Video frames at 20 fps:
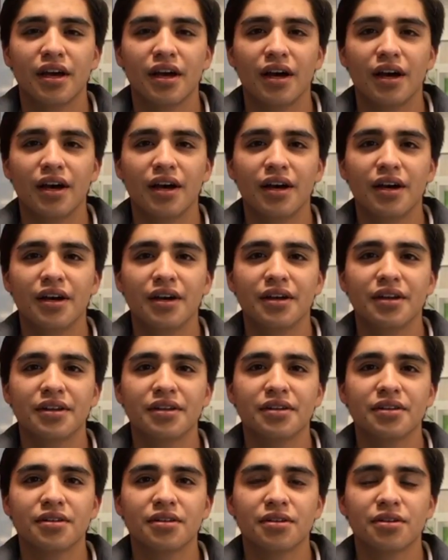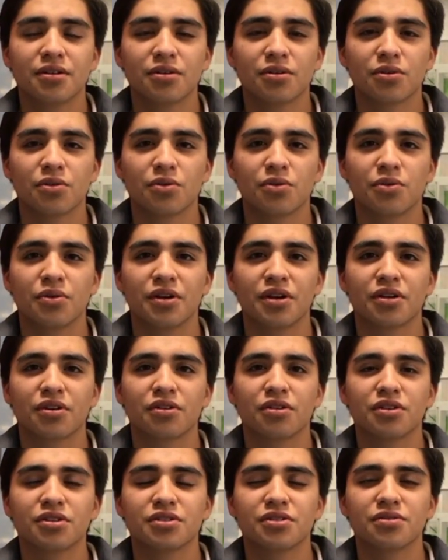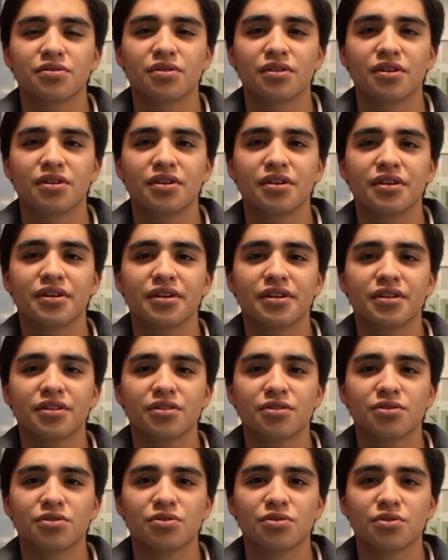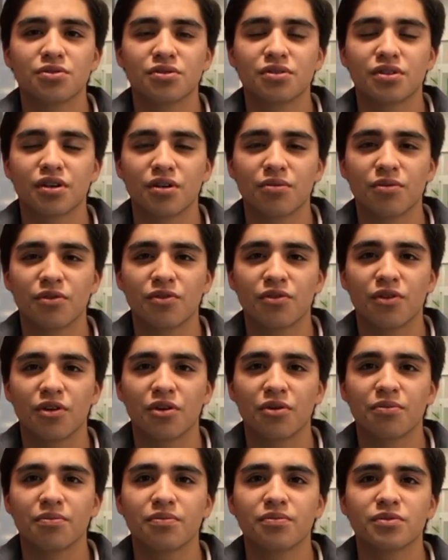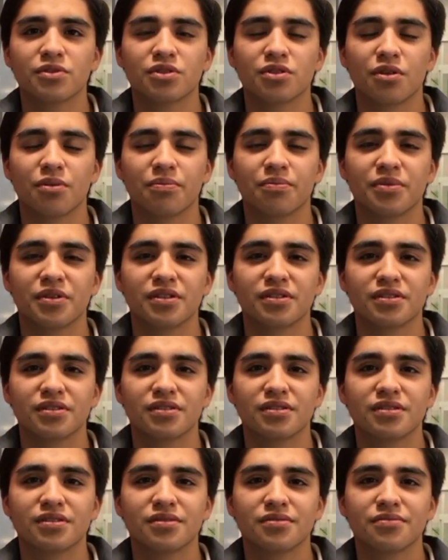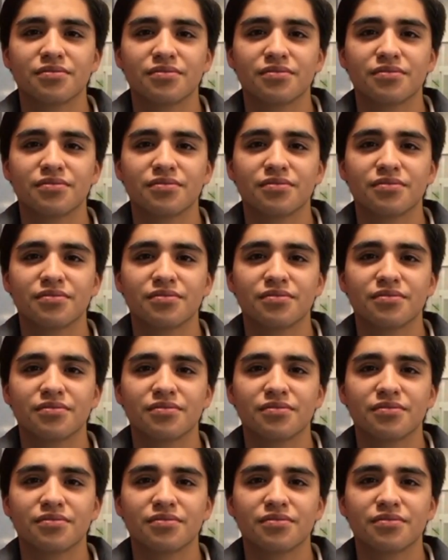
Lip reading: and we're going to learn to thermoform some pieces.